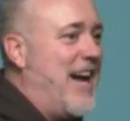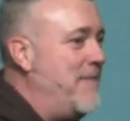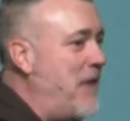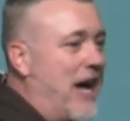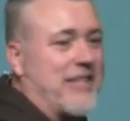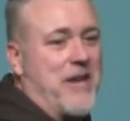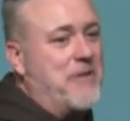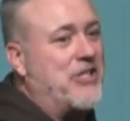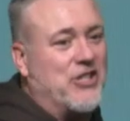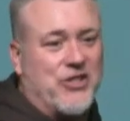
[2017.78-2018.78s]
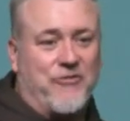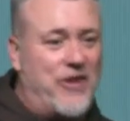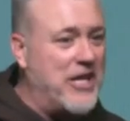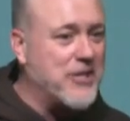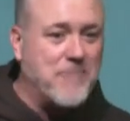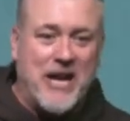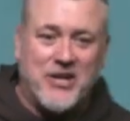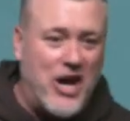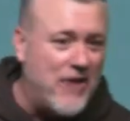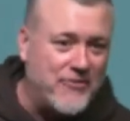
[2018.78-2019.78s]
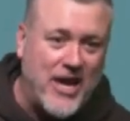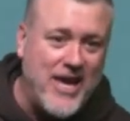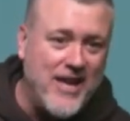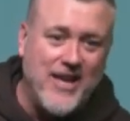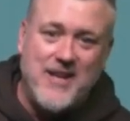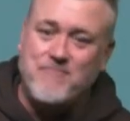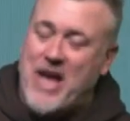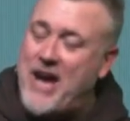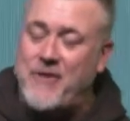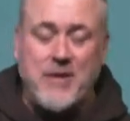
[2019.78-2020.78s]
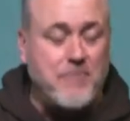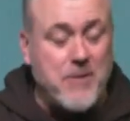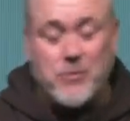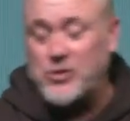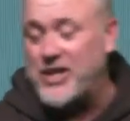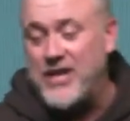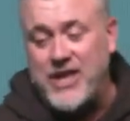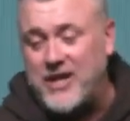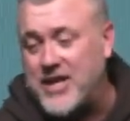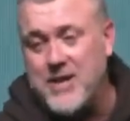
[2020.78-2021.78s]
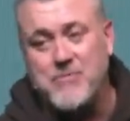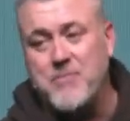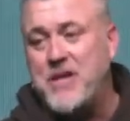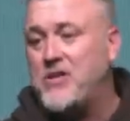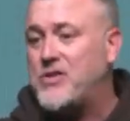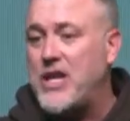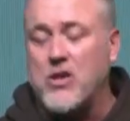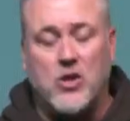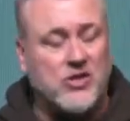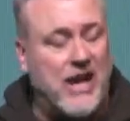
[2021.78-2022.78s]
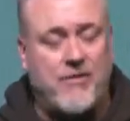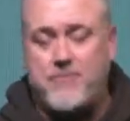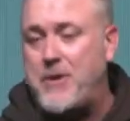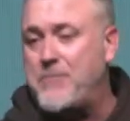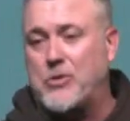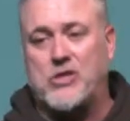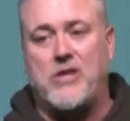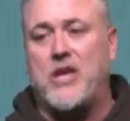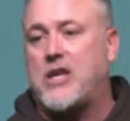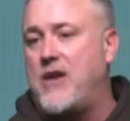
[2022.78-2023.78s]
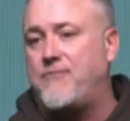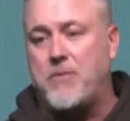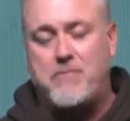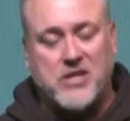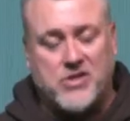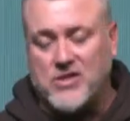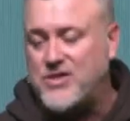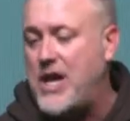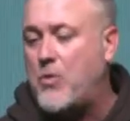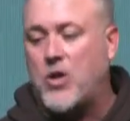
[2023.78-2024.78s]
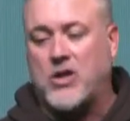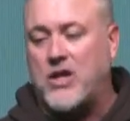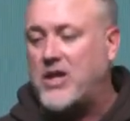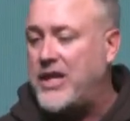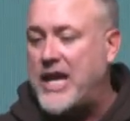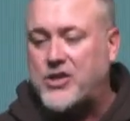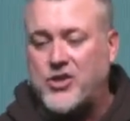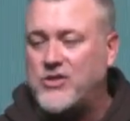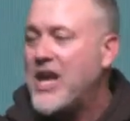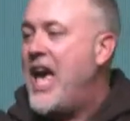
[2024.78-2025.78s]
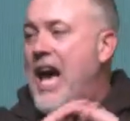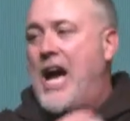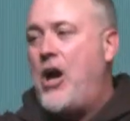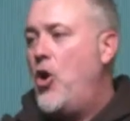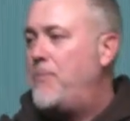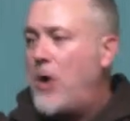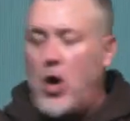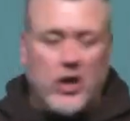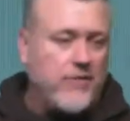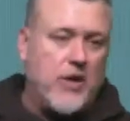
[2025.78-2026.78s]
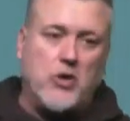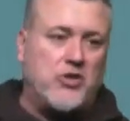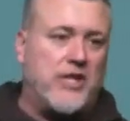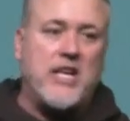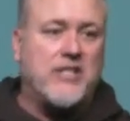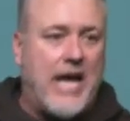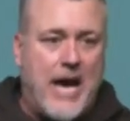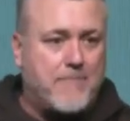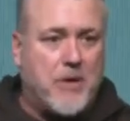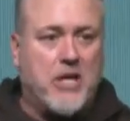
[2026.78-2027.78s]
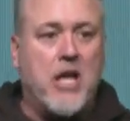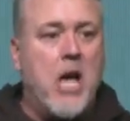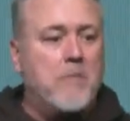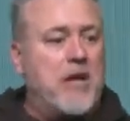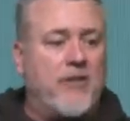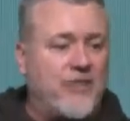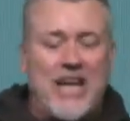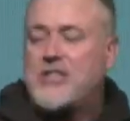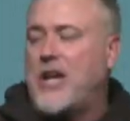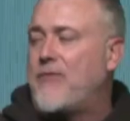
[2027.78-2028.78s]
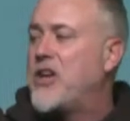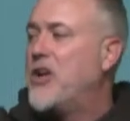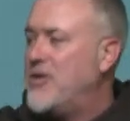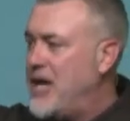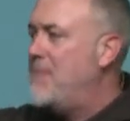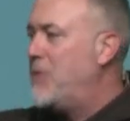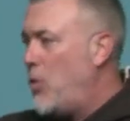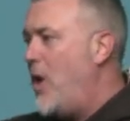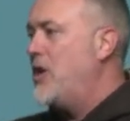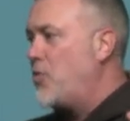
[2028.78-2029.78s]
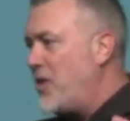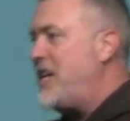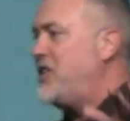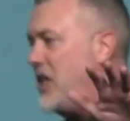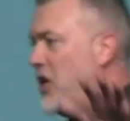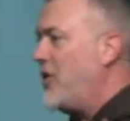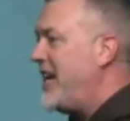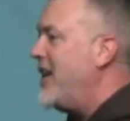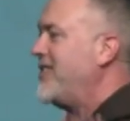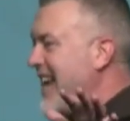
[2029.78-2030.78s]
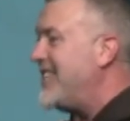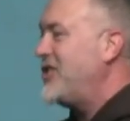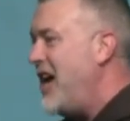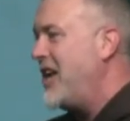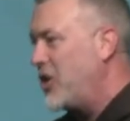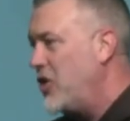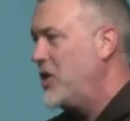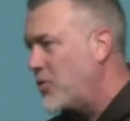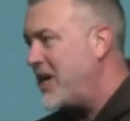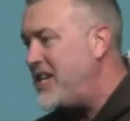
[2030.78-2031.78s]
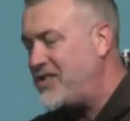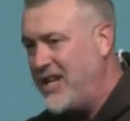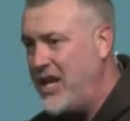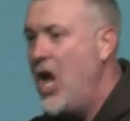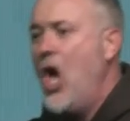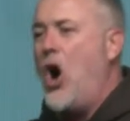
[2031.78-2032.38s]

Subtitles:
I'm not coming just to finish my coffee. I've had people say they come to meet singles. I've had people say they come for business networking connections. I hope all of those things happen, but if that's ever your number one reason you're here, that's not a good reason.